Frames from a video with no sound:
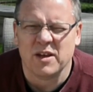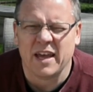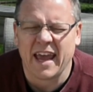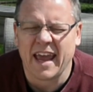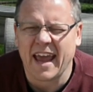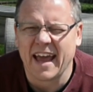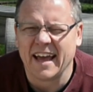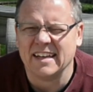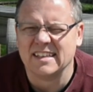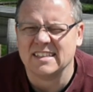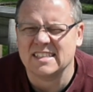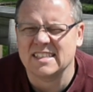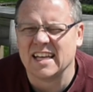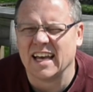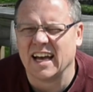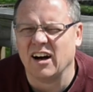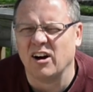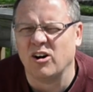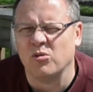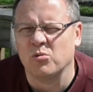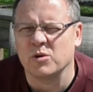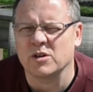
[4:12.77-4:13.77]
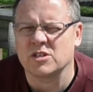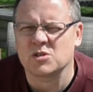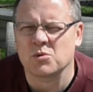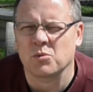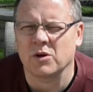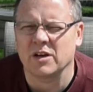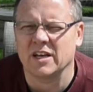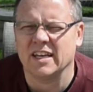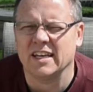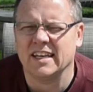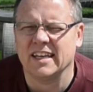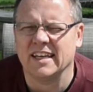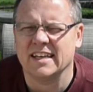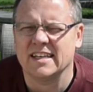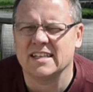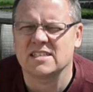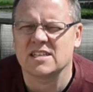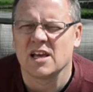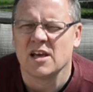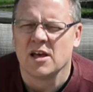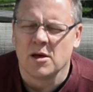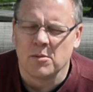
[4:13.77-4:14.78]
can't tell which one it
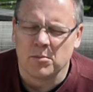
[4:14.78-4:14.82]
is.